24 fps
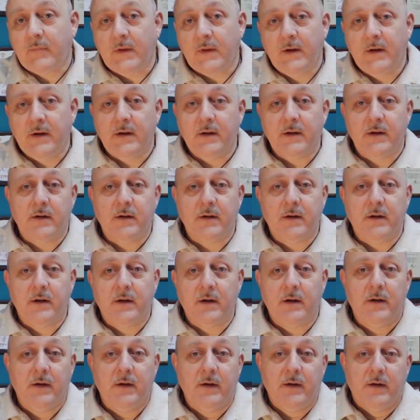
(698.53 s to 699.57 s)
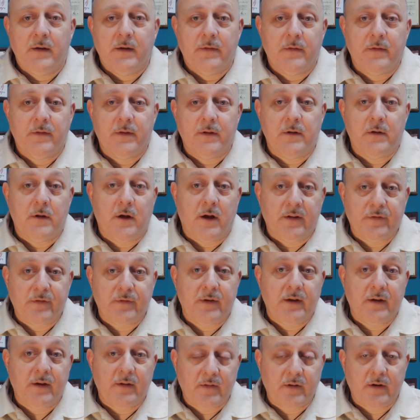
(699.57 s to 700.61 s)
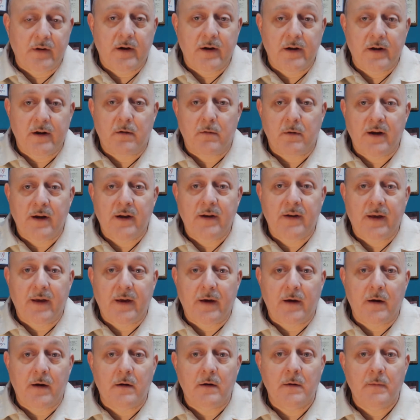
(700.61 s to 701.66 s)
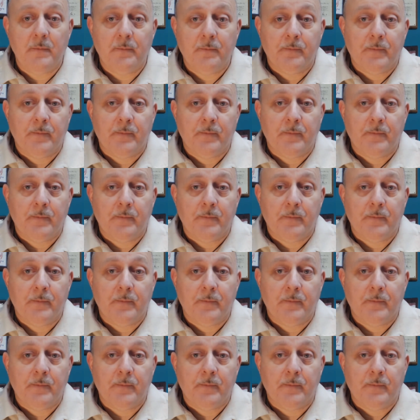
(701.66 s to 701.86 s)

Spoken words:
in the Las Vegas area right now,